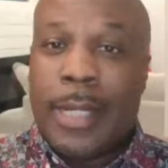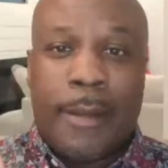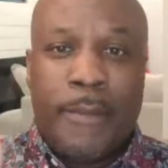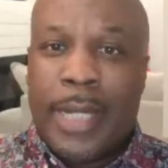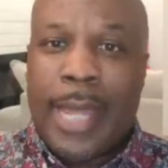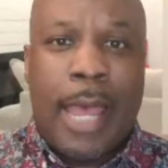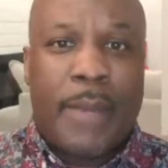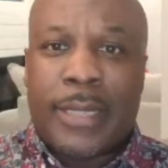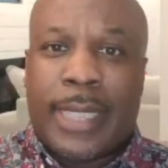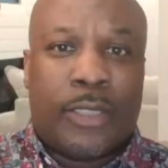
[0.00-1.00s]
Tampa 2
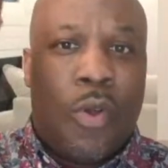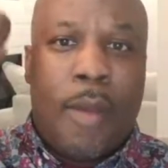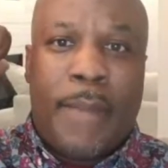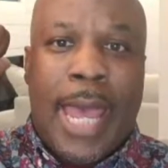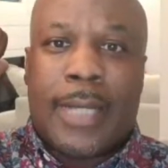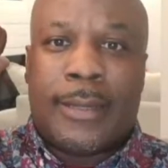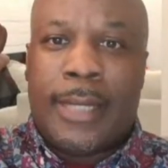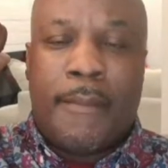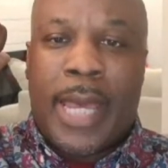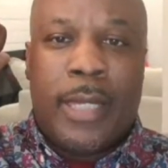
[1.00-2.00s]
is, I got the
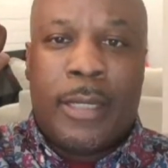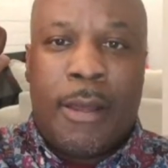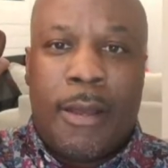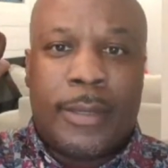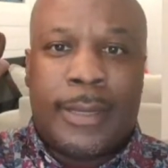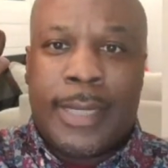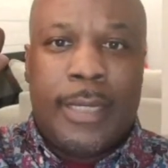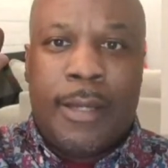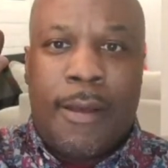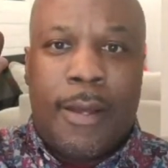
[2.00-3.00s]
middle linebacker just going
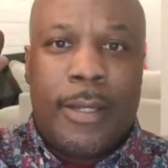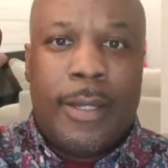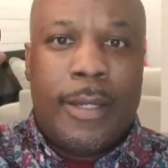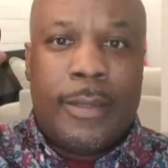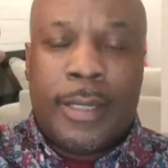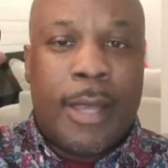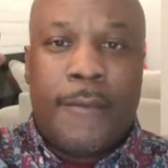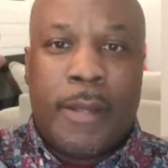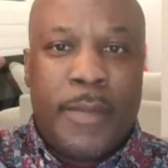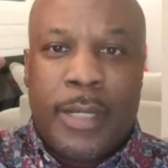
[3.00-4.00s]
back 7, 8
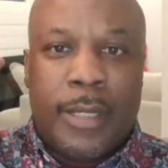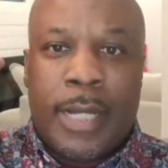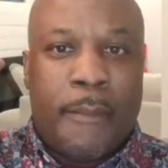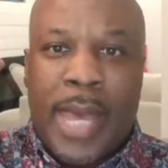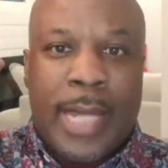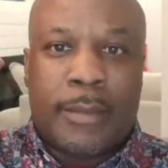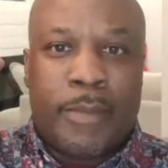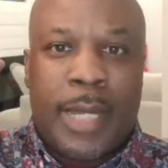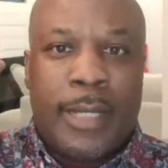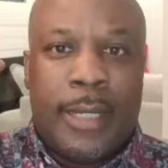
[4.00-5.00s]
yards, 10 yards
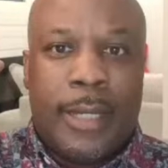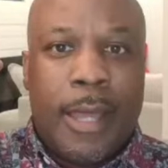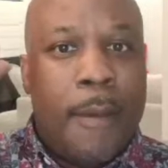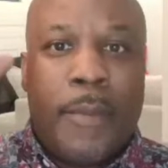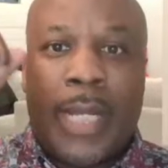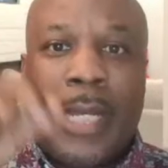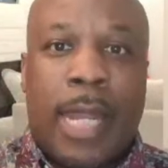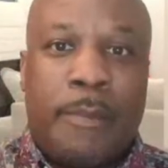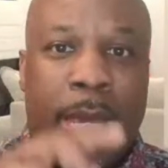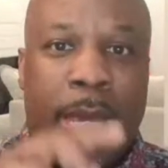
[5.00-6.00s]
to cover the middle in a
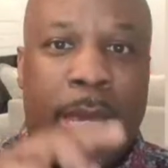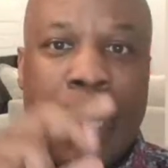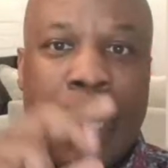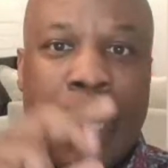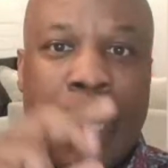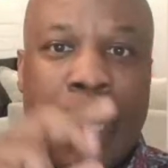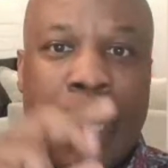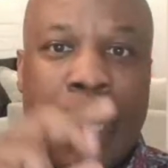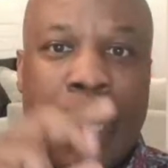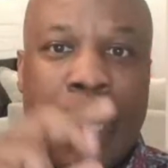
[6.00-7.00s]
passing play.
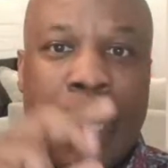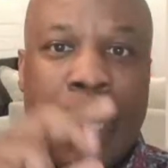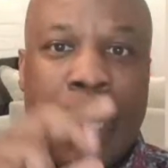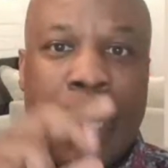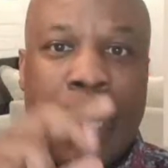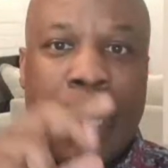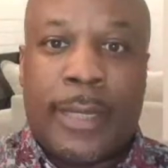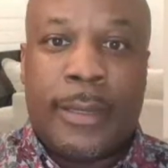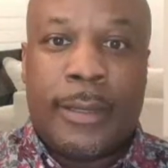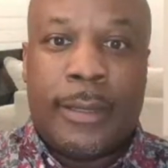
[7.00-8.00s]
But he got to be able to
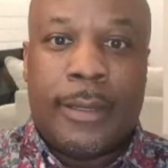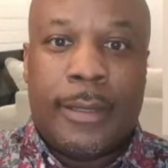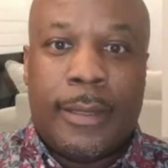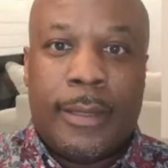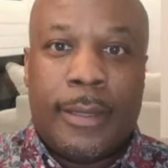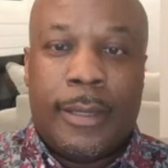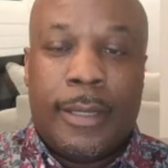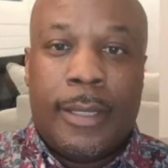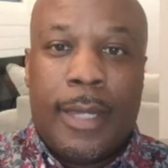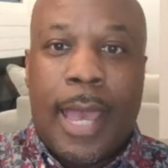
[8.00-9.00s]
read it to see if it's going to
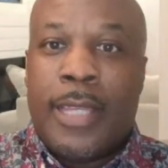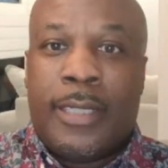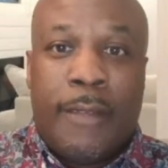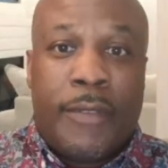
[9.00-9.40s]
be a pass.